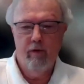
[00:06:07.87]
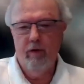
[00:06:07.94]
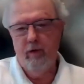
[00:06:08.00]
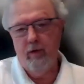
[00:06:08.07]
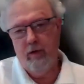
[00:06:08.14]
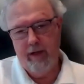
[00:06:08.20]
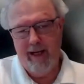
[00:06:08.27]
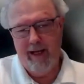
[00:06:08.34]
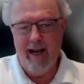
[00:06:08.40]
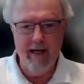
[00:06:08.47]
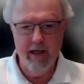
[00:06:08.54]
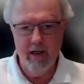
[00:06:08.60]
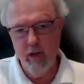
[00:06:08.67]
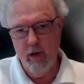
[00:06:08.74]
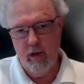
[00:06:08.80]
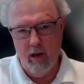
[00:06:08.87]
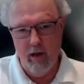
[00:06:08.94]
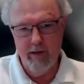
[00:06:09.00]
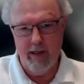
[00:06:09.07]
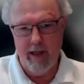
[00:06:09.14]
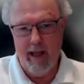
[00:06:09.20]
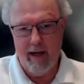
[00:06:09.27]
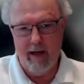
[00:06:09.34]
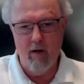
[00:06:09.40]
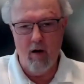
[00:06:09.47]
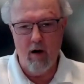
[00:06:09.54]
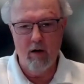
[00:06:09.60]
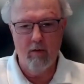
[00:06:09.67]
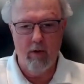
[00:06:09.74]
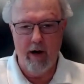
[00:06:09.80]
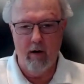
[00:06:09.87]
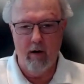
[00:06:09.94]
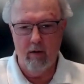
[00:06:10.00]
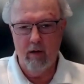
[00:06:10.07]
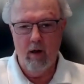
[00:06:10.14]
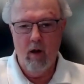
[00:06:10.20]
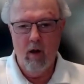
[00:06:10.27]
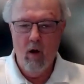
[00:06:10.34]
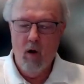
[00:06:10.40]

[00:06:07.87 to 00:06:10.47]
you're getting too close to that guardrail,